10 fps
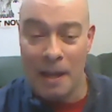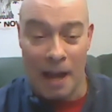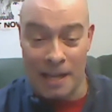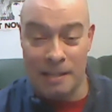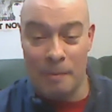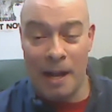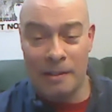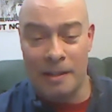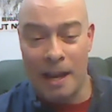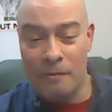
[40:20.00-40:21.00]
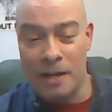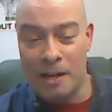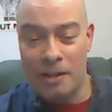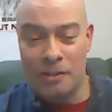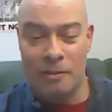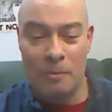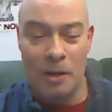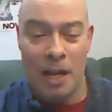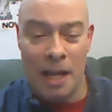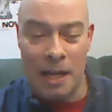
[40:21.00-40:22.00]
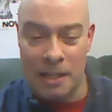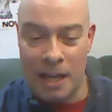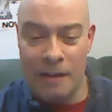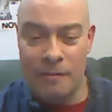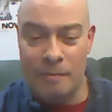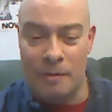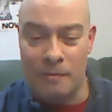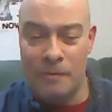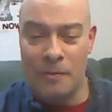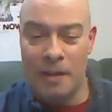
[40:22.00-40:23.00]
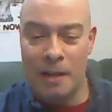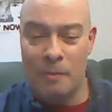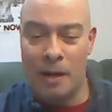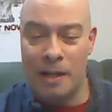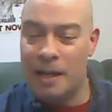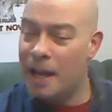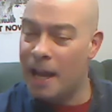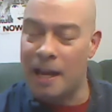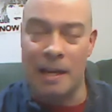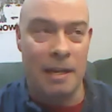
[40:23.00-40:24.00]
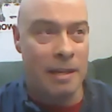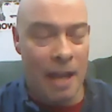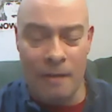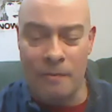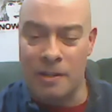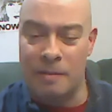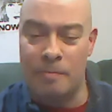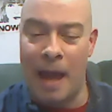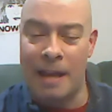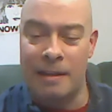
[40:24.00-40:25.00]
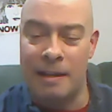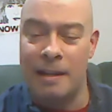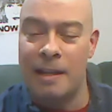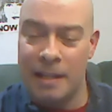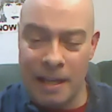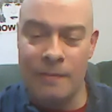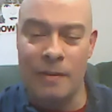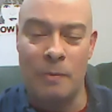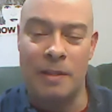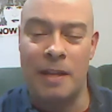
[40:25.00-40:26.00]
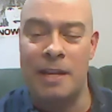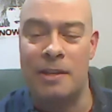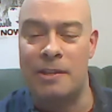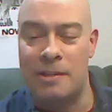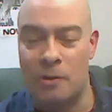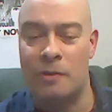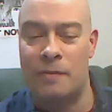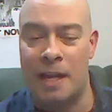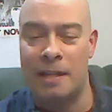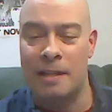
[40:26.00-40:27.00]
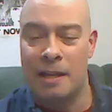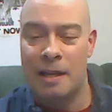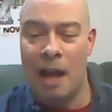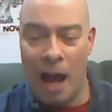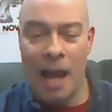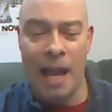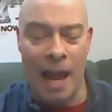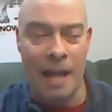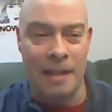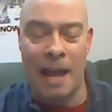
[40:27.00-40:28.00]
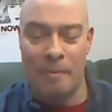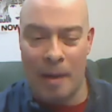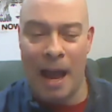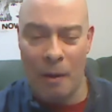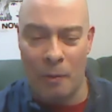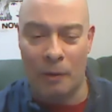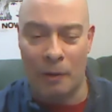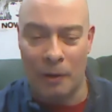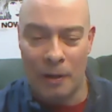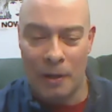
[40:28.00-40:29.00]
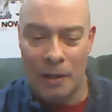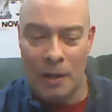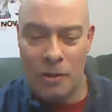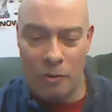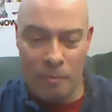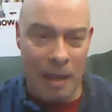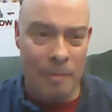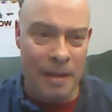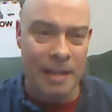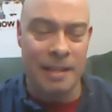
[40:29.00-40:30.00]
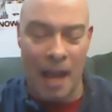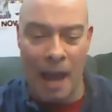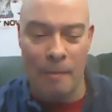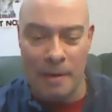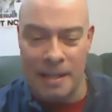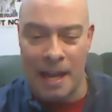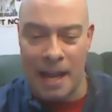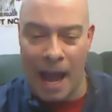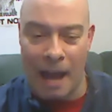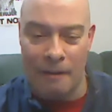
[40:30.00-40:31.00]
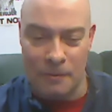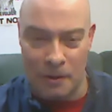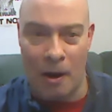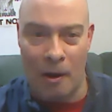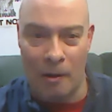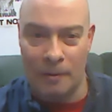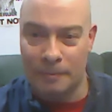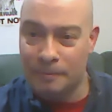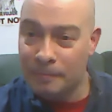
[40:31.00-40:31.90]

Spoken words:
I smiled at every customer and gave them the food they wanted and never spat in it, even when they deserved it. I had that power. So maybe it's a happy day after all.